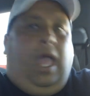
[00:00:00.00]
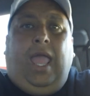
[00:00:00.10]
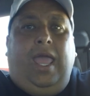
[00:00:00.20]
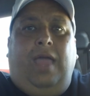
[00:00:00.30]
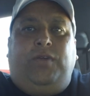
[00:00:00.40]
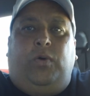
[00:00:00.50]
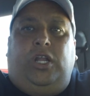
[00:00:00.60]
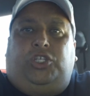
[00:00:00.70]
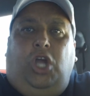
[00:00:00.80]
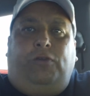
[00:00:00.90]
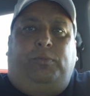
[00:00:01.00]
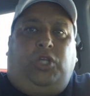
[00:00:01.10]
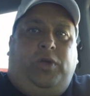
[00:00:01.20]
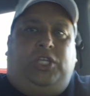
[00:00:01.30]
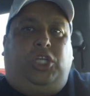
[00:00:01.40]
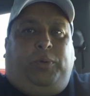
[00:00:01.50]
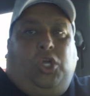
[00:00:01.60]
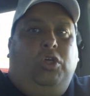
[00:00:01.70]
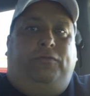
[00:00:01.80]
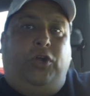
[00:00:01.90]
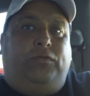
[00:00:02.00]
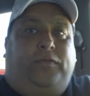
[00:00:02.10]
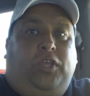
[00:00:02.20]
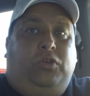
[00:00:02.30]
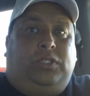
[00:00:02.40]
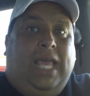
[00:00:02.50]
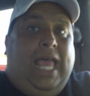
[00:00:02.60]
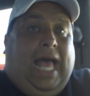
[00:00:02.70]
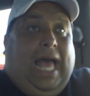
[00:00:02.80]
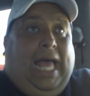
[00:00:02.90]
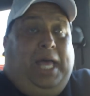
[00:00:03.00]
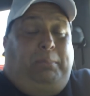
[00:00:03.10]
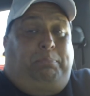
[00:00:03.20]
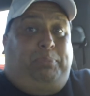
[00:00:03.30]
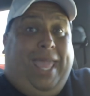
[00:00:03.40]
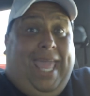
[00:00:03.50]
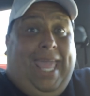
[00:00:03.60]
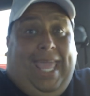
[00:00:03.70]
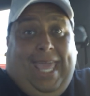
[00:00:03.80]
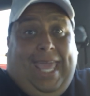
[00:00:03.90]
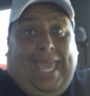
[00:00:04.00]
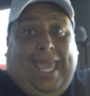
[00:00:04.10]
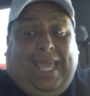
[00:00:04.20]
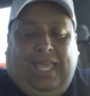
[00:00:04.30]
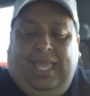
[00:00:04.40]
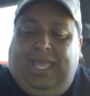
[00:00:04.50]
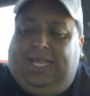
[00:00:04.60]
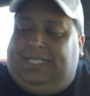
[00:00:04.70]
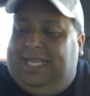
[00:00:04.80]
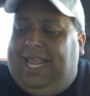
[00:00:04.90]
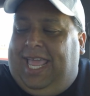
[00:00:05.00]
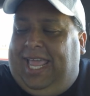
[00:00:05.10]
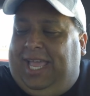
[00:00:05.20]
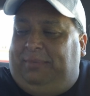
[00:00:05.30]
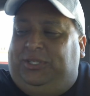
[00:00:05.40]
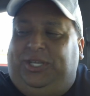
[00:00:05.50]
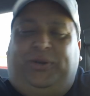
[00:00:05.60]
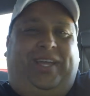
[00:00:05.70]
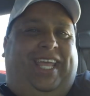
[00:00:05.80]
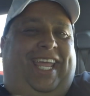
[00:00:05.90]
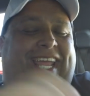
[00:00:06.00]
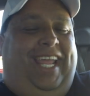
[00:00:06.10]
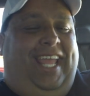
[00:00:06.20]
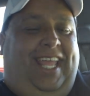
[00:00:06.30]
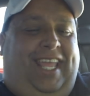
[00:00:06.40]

Hey everyone, it's Joe from Joey's Super Cool Food Reviews. I'm back. Today I'm doing